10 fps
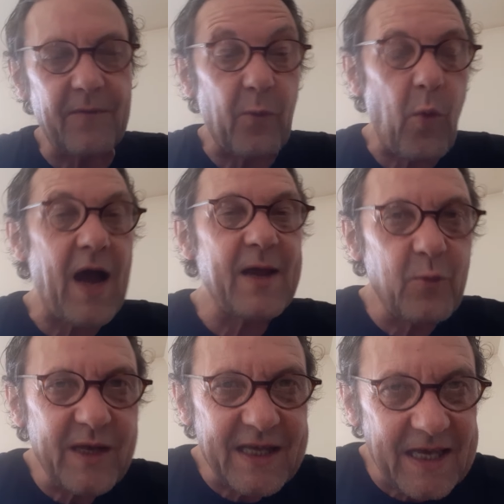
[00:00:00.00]
of why
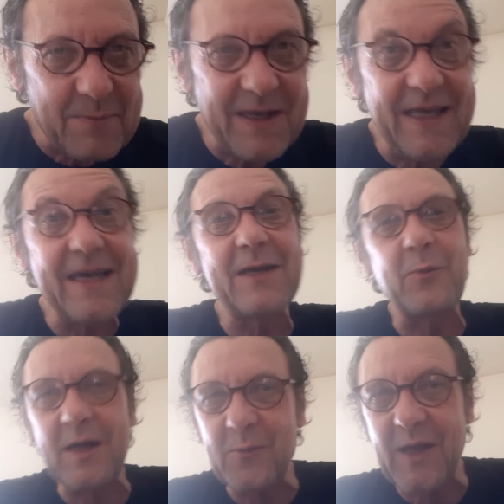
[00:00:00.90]
we came here and
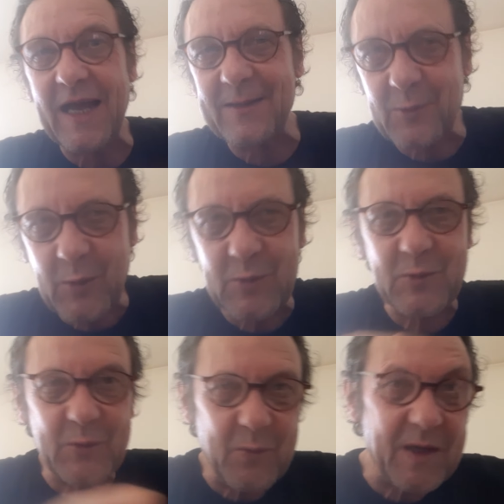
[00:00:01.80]
what we had to go
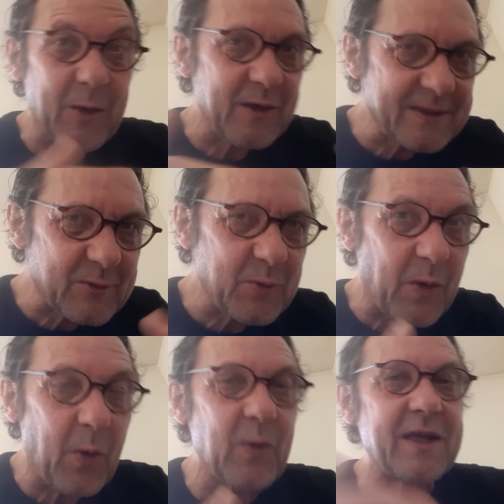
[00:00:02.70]
through. We're going through
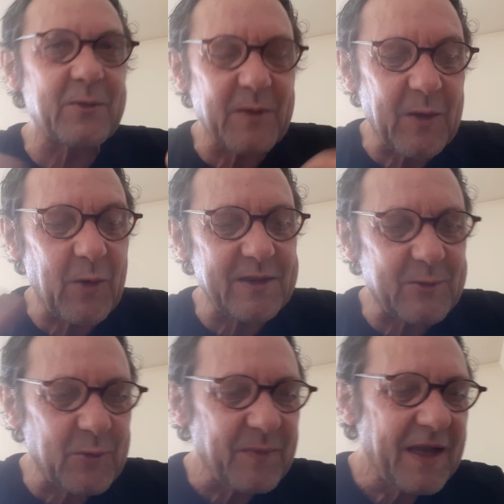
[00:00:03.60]
all that we're going
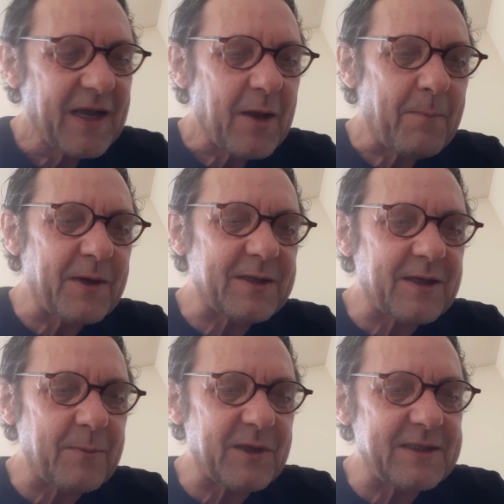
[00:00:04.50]
through. But
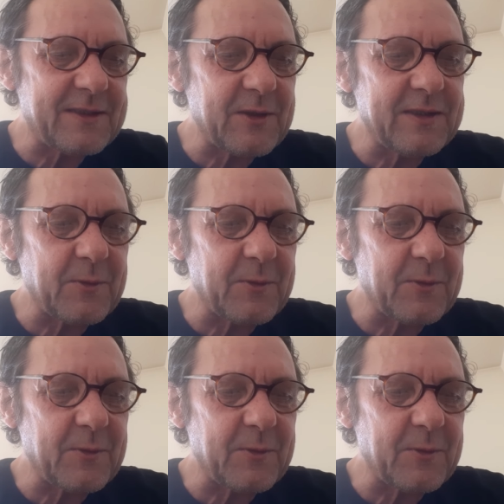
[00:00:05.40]
it's